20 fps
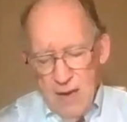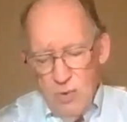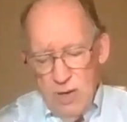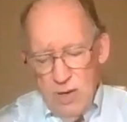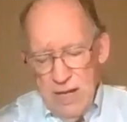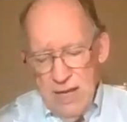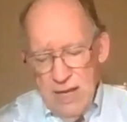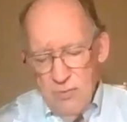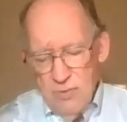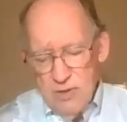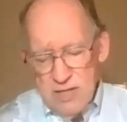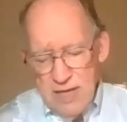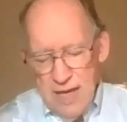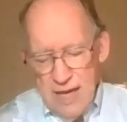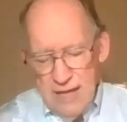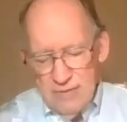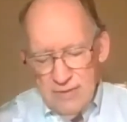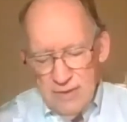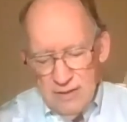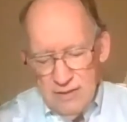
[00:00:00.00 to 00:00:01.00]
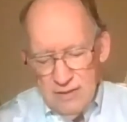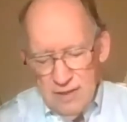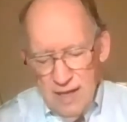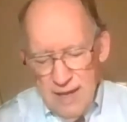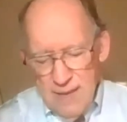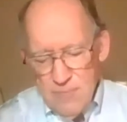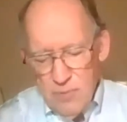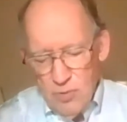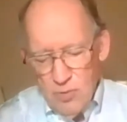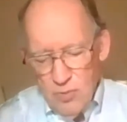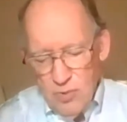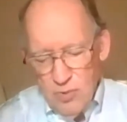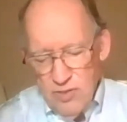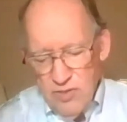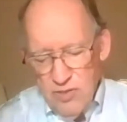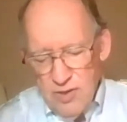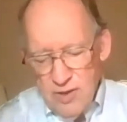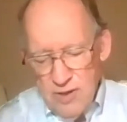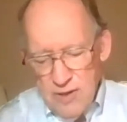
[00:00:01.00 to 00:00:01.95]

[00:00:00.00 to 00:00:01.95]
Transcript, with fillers: When he was at the table with